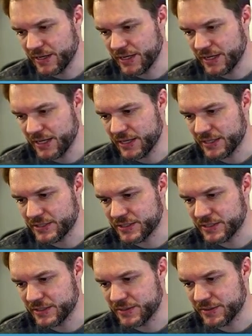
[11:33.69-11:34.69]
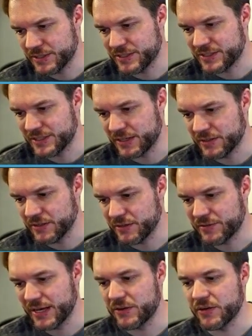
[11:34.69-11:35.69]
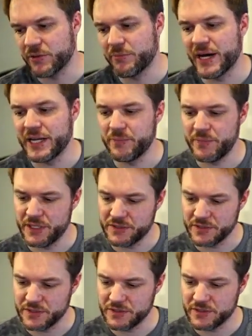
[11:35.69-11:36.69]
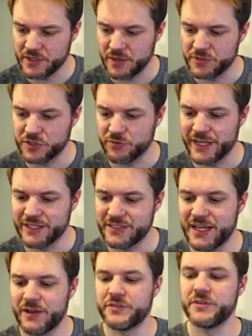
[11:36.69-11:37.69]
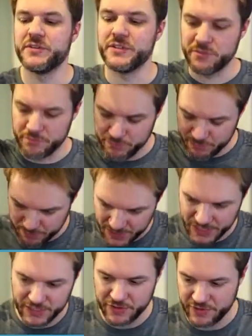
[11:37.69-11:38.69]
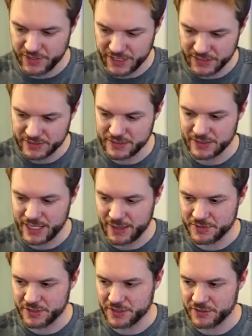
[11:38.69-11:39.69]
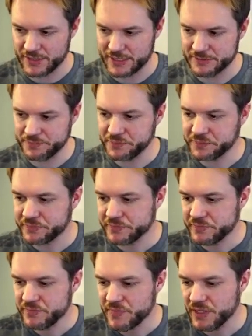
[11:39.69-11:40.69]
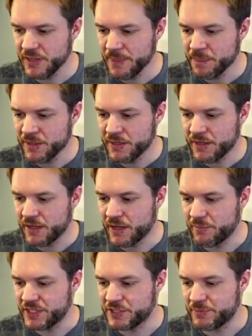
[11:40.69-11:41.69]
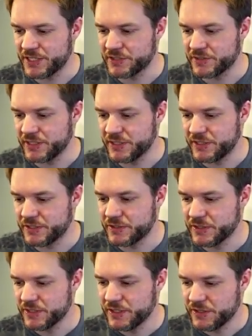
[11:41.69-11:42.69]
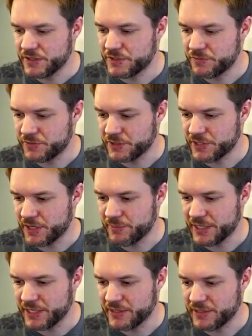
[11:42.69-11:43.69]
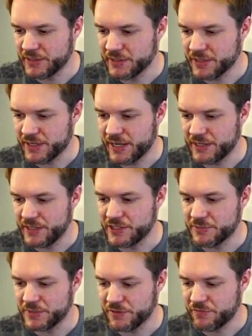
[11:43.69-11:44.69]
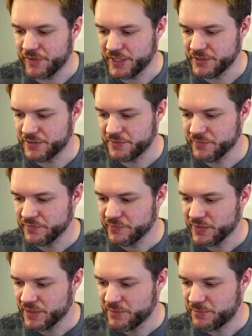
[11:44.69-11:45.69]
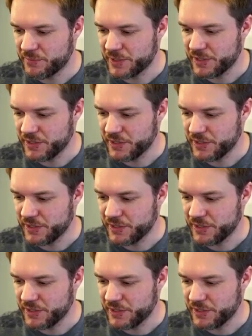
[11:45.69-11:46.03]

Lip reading: It's the settle of how all the body pieces come to rest after this big thing slams into the ground. Especially this foot coming in and it kind of hits him in the face. But